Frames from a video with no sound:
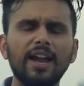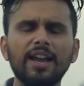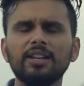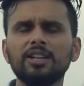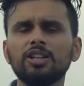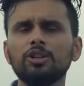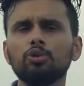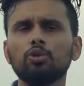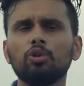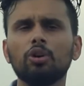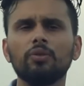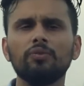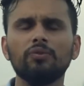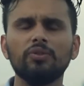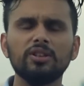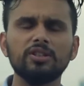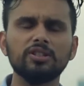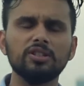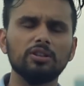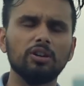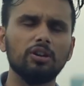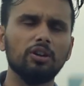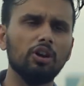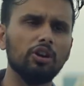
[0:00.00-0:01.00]
I need to
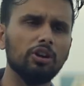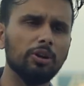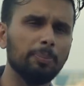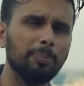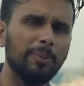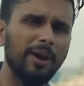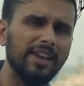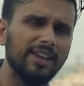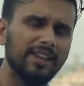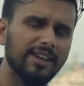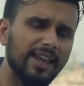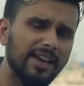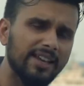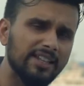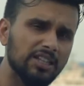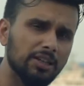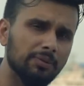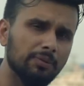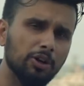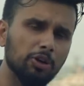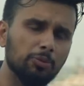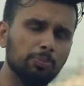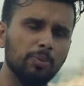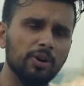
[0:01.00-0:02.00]
convince a lot of my clients
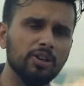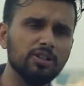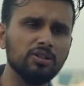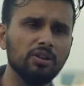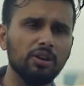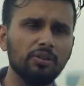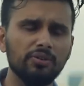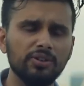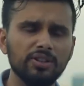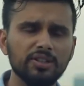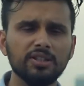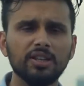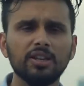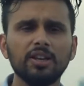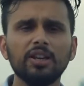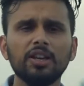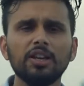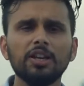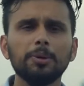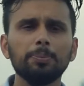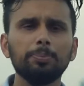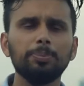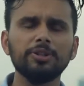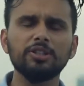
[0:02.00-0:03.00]
about my service,
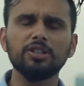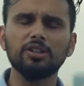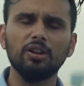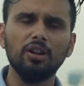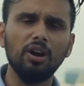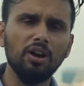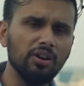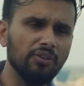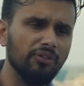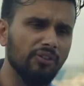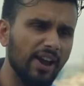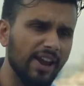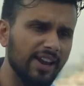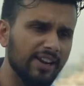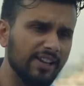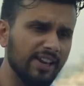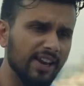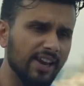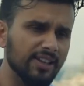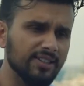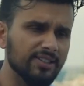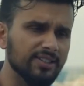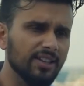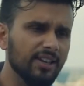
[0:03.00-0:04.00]
pitch a lot of
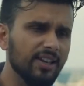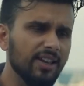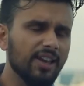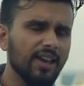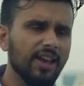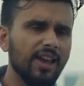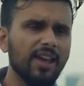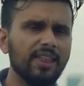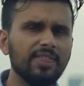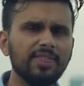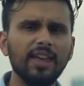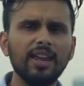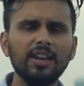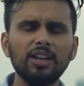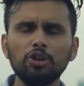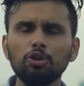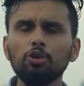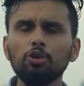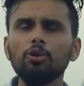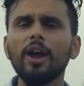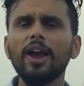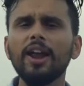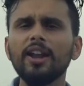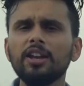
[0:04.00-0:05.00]
ideas, and then
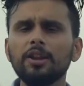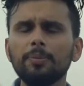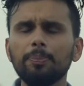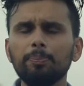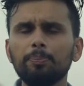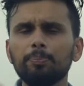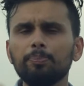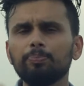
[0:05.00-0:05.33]
you end up